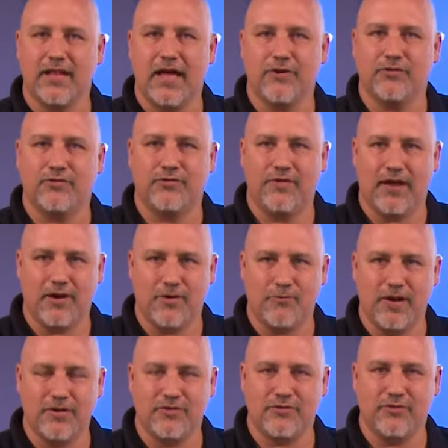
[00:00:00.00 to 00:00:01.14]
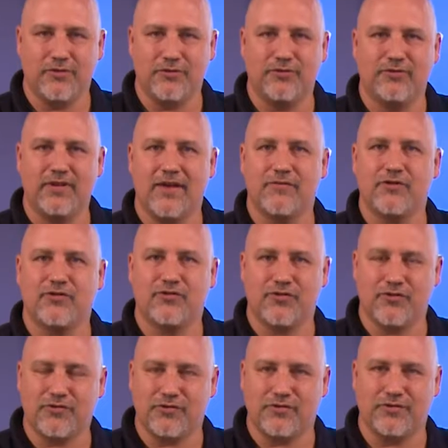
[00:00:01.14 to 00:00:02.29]
letters that are written to 7
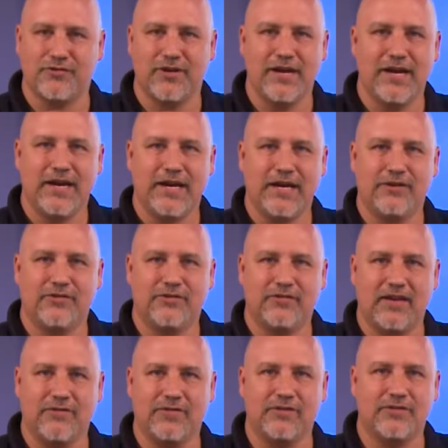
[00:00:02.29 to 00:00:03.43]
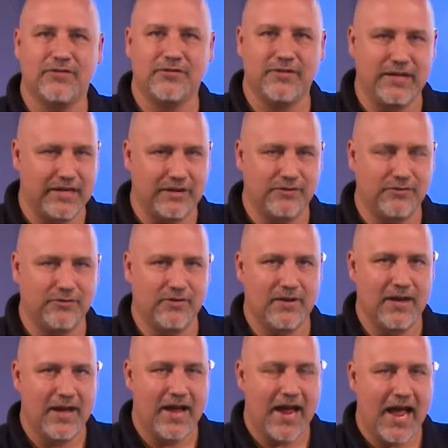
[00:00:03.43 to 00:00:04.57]
churches in 7 cities.
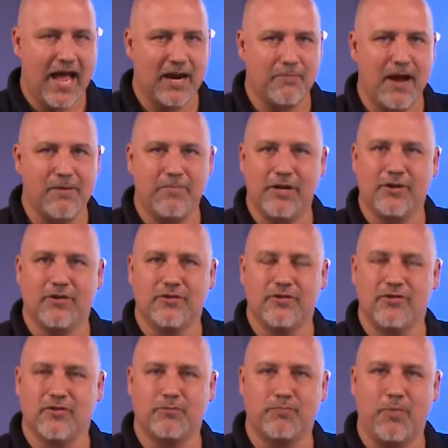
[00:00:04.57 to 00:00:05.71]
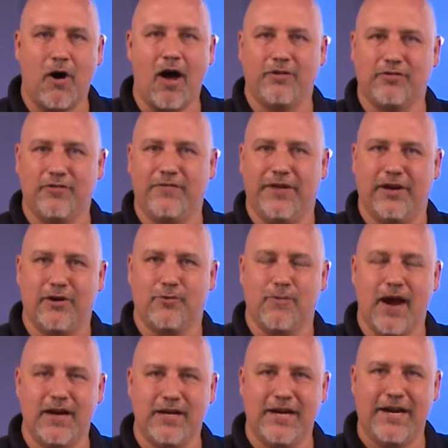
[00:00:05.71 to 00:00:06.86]
And it might be good to just pause the video
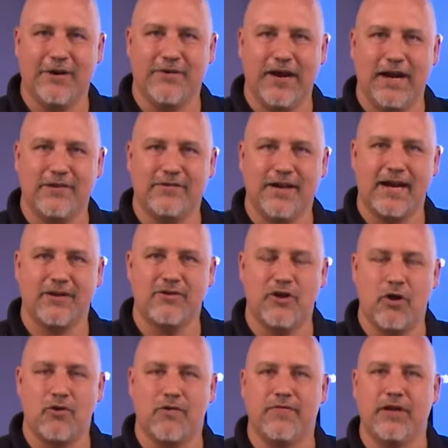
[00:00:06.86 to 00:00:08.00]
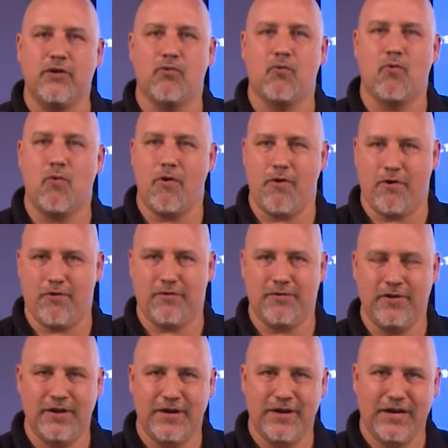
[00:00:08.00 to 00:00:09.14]
right here and take note of the order
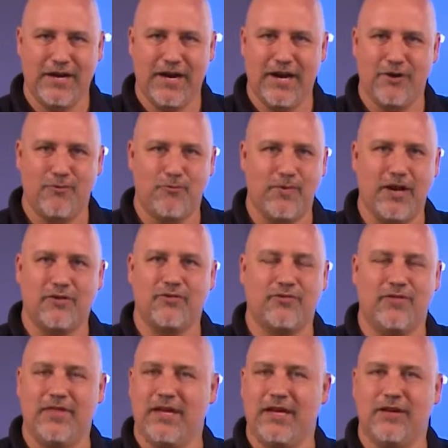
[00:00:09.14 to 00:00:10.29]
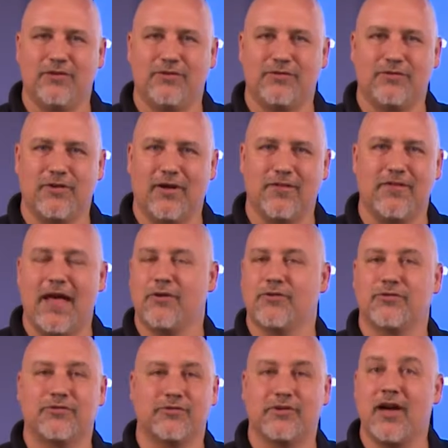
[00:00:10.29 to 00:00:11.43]
in which these
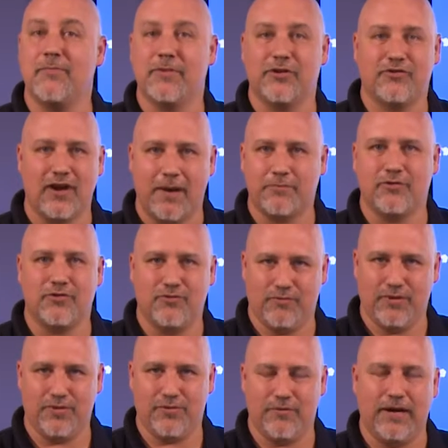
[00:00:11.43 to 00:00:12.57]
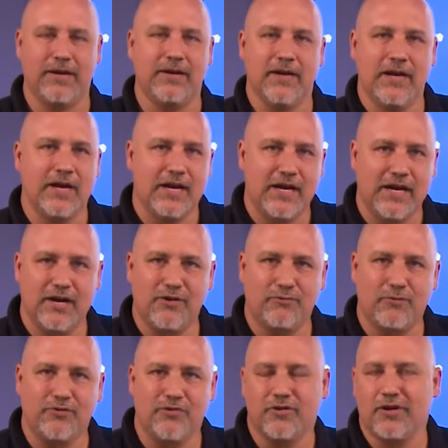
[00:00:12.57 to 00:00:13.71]
letters come in chapter 2 and 3. Here's
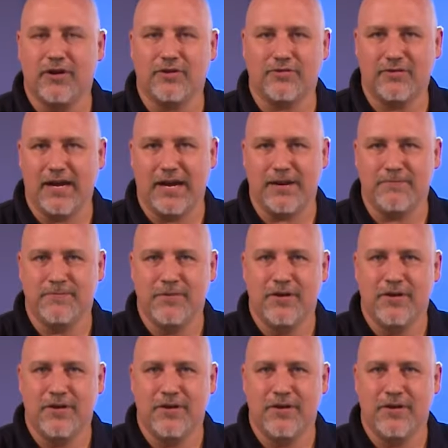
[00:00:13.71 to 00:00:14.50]
what you're going to see,